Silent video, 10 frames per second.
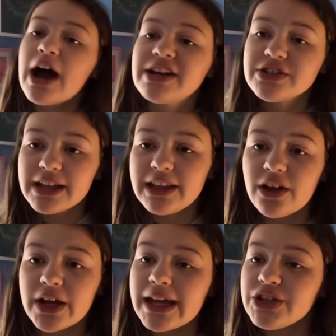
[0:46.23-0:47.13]
don't like
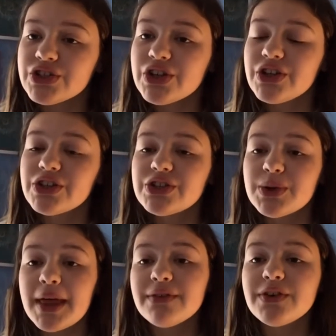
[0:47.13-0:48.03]
long intros. So
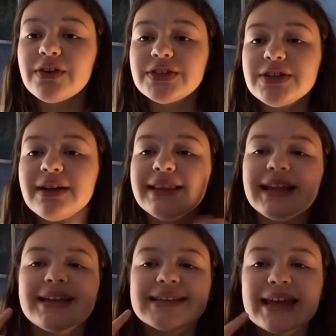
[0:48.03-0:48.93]
without further ado,
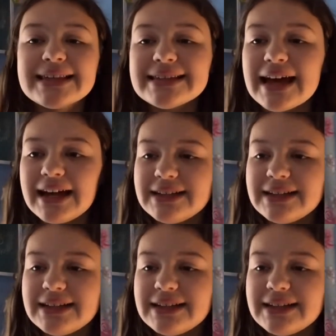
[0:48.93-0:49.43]
let's get started.